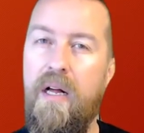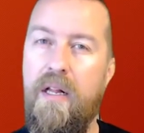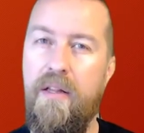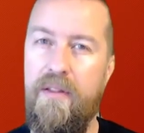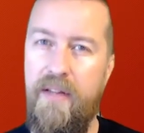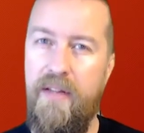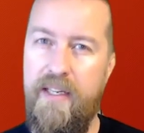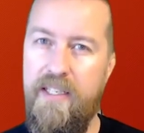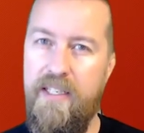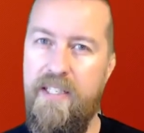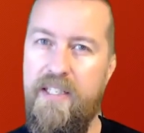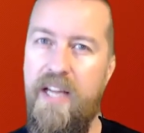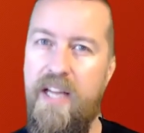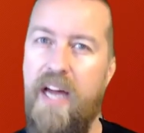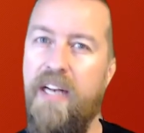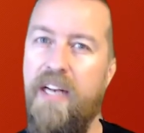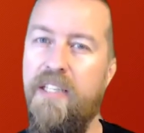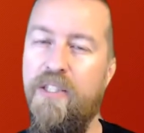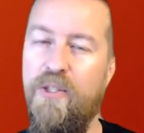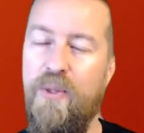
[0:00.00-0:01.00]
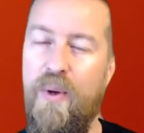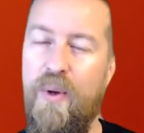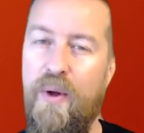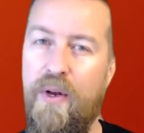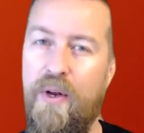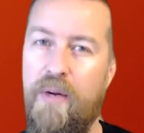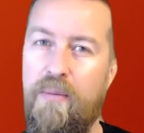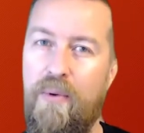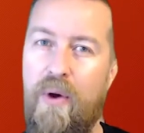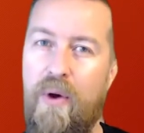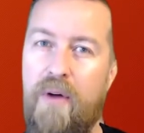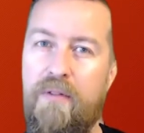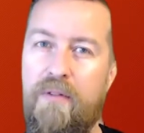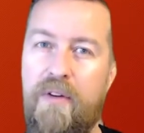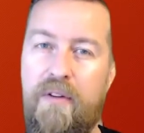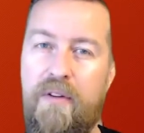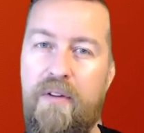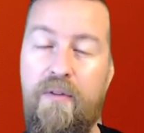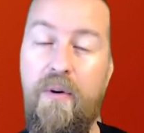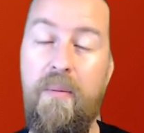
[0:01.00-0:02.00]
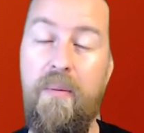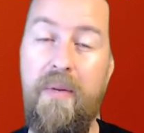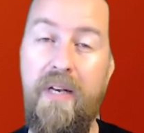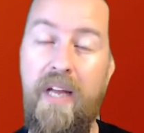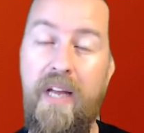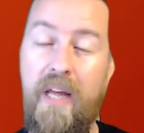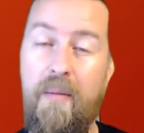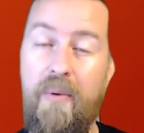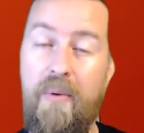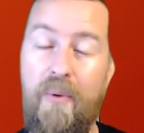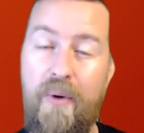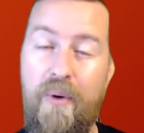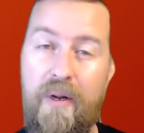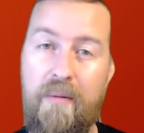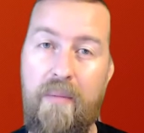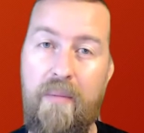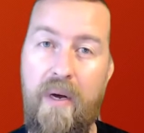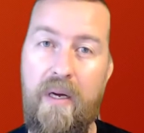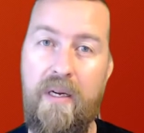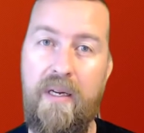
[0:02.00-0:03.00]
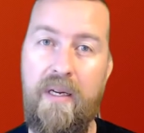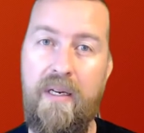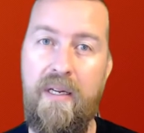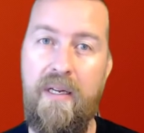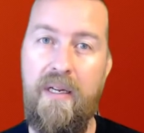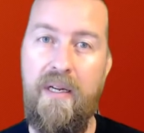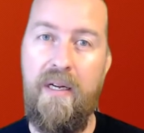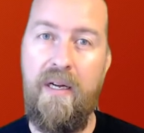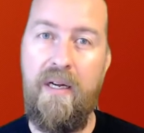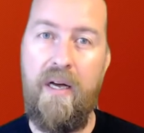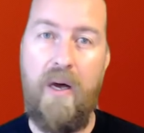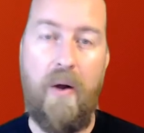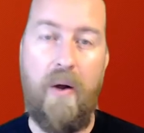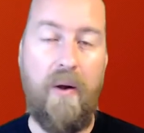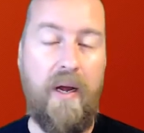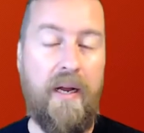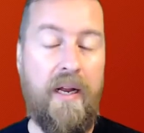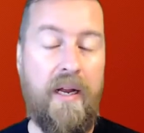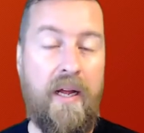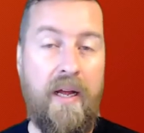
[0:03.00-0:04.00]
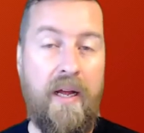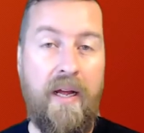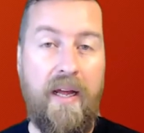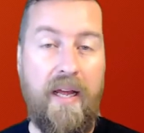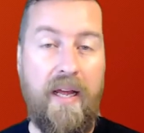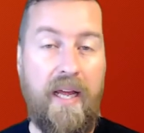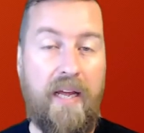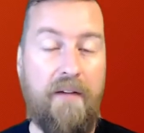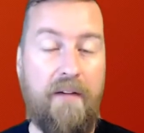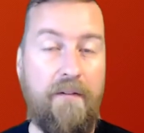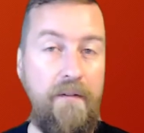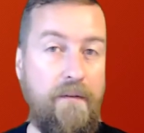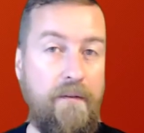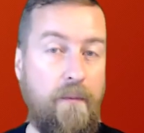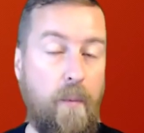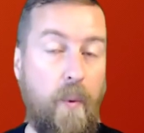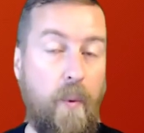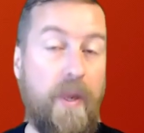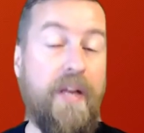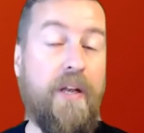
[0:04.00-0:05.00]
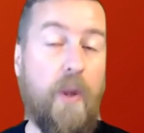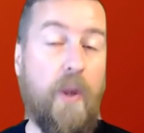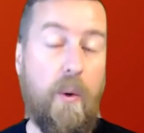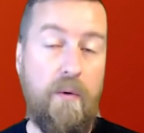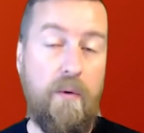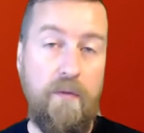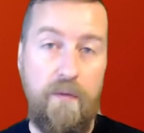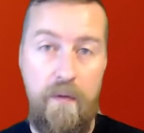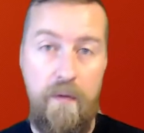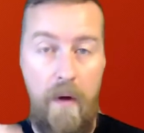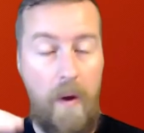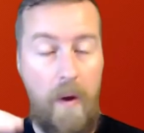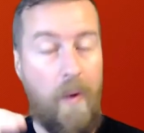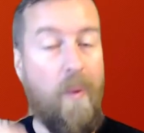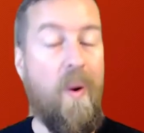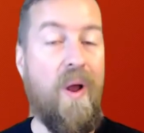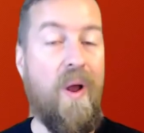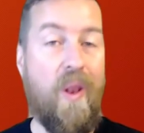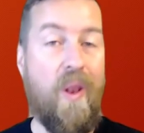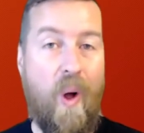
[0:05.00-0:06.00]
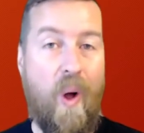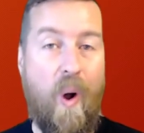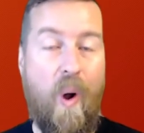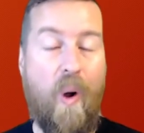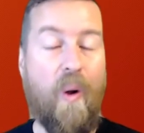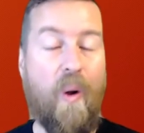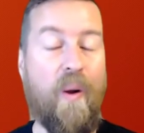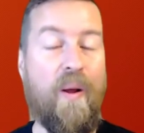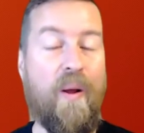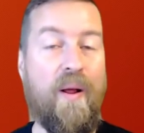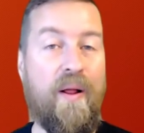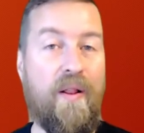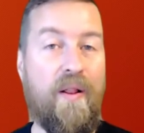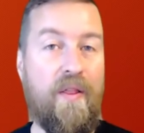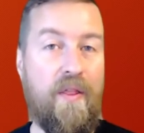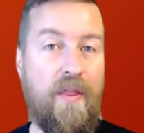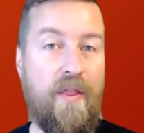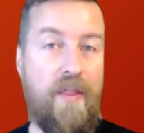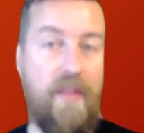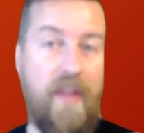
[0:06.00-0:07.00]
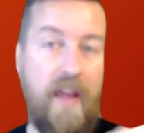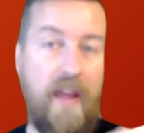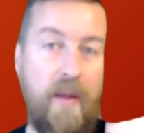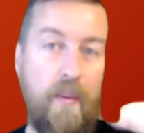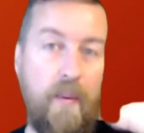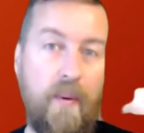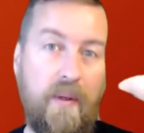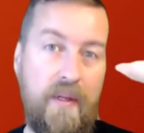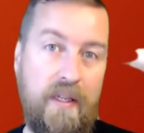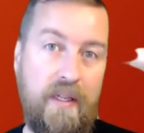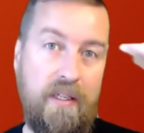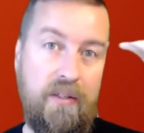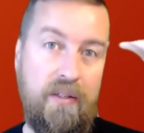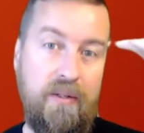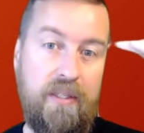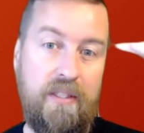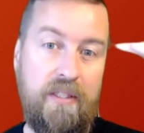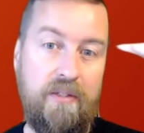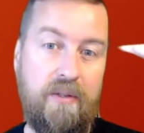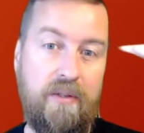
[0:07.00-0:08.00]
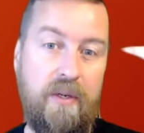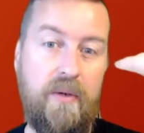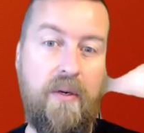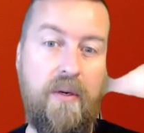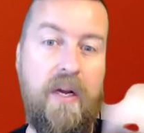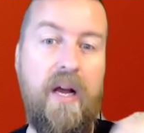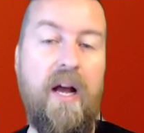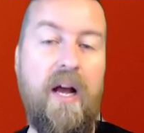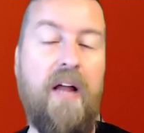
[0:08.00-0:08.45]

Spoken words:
They're starting to earn a profit from a neighboring market. All right, if we don't follow along, they will increase growth.